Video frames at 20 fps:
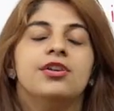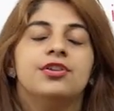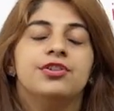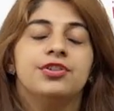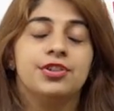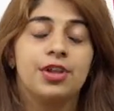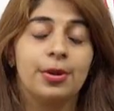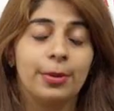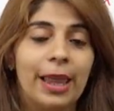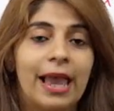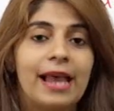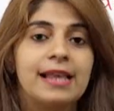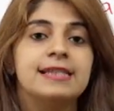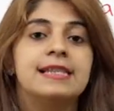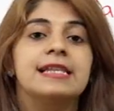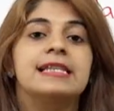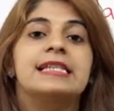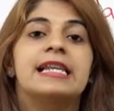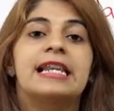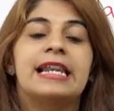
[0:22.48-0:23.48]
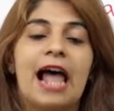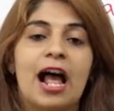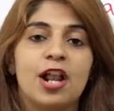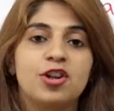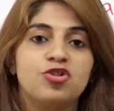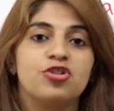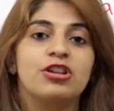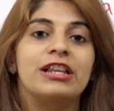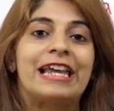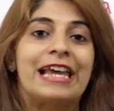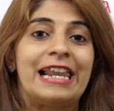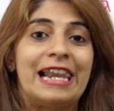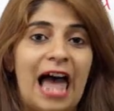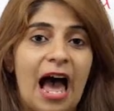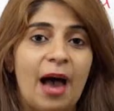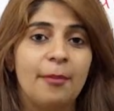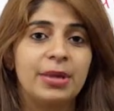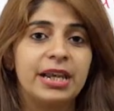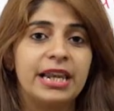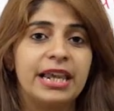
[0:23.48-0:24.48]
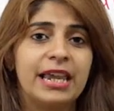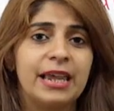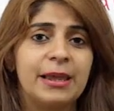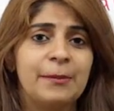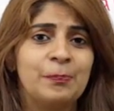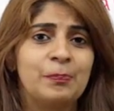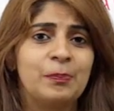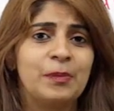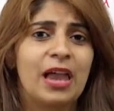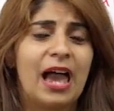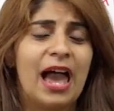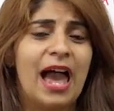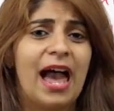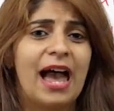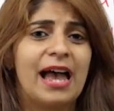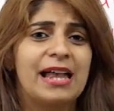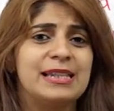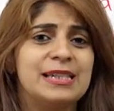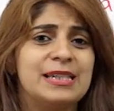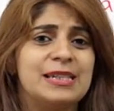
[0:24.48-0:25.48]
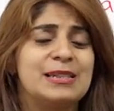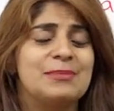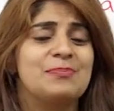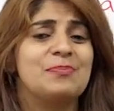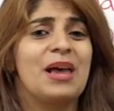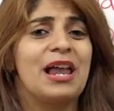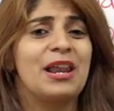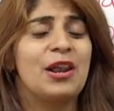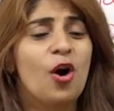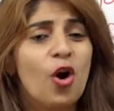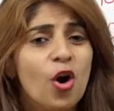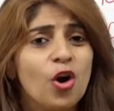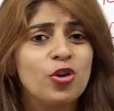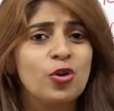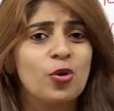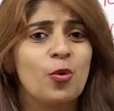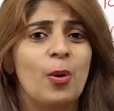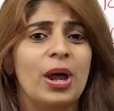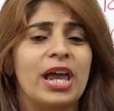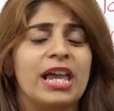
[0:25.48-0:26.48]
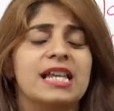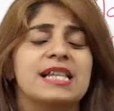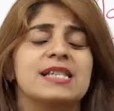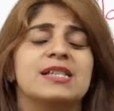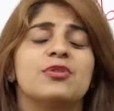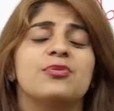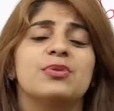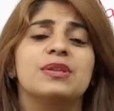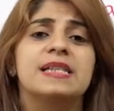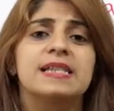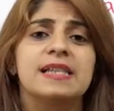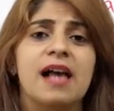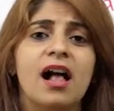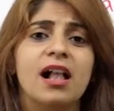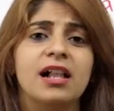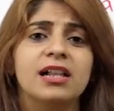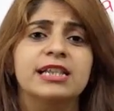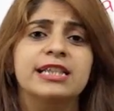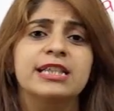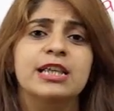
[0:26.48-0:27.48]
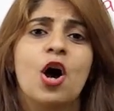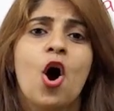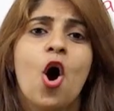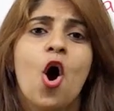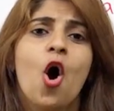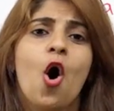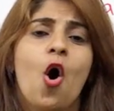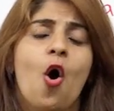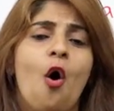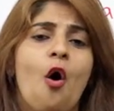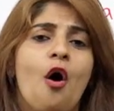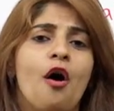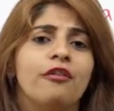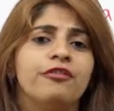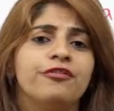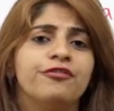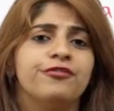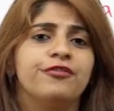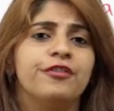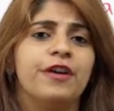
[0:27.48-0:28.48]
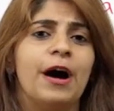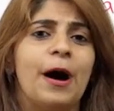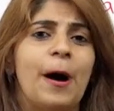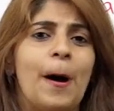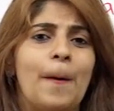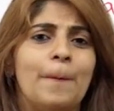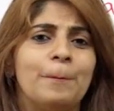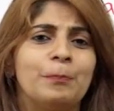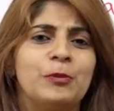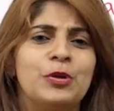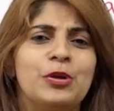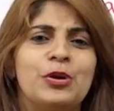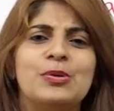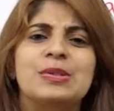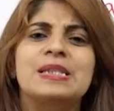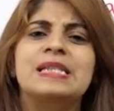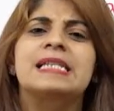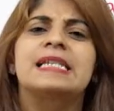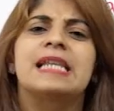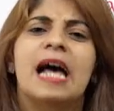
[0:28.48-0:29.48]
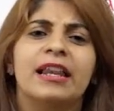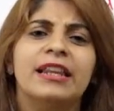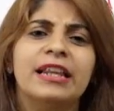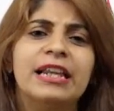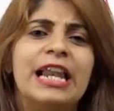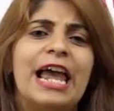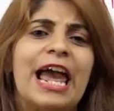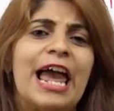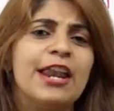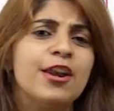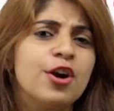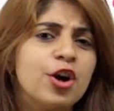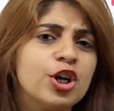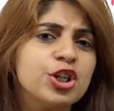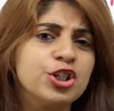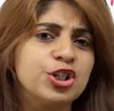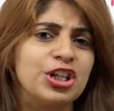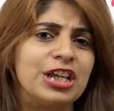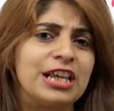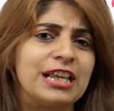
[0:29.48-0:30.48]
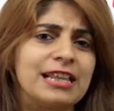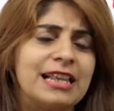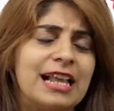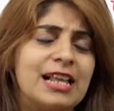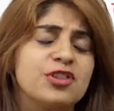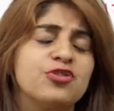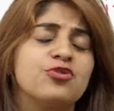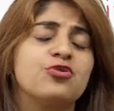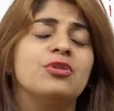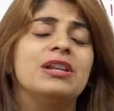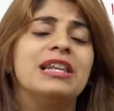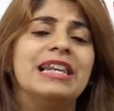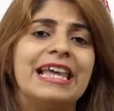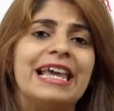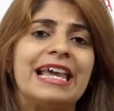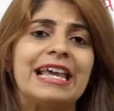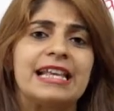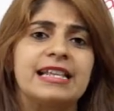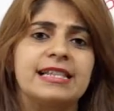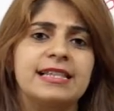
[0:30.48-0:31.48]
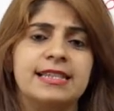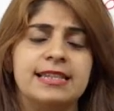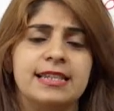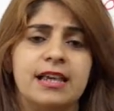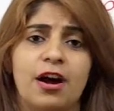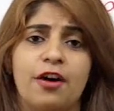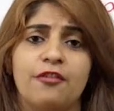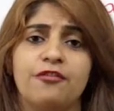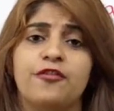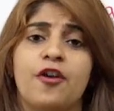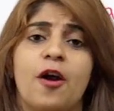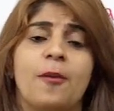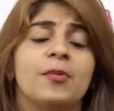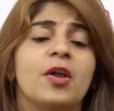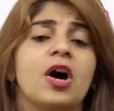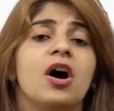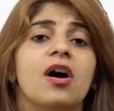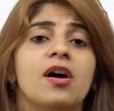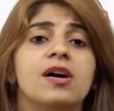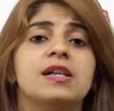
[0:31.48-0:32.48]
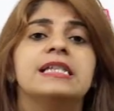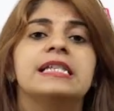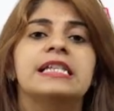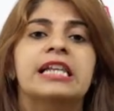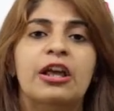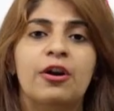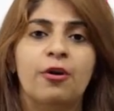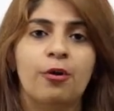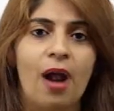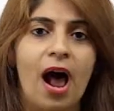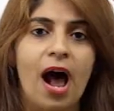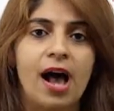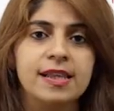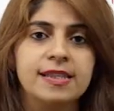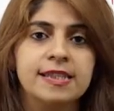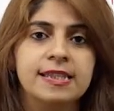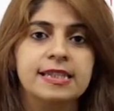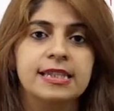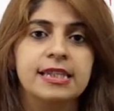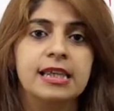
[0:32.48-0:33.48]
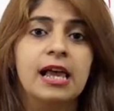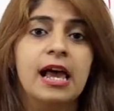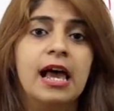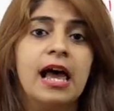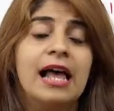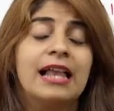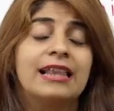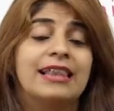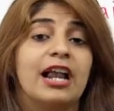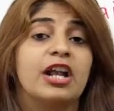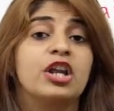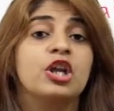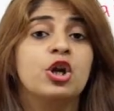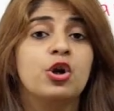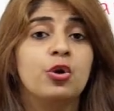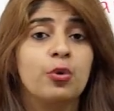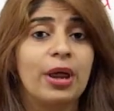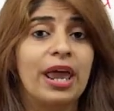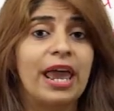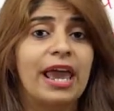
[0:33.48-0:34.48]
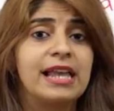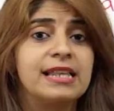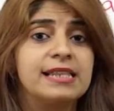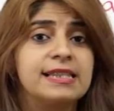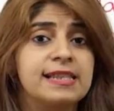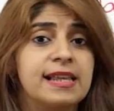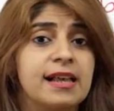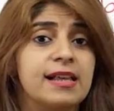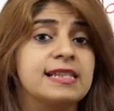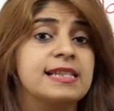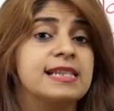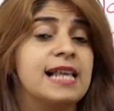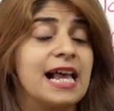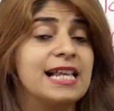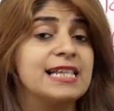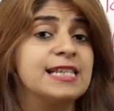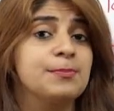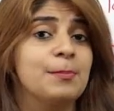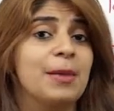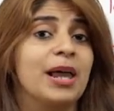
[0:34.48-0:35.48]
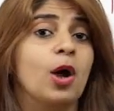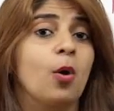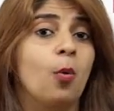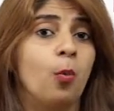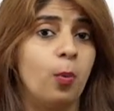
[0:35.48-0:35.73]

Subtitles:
So yes, it's a natural calamity, and an earthquake is a result of sudden energy that's released from the Earth's crust that creates seismic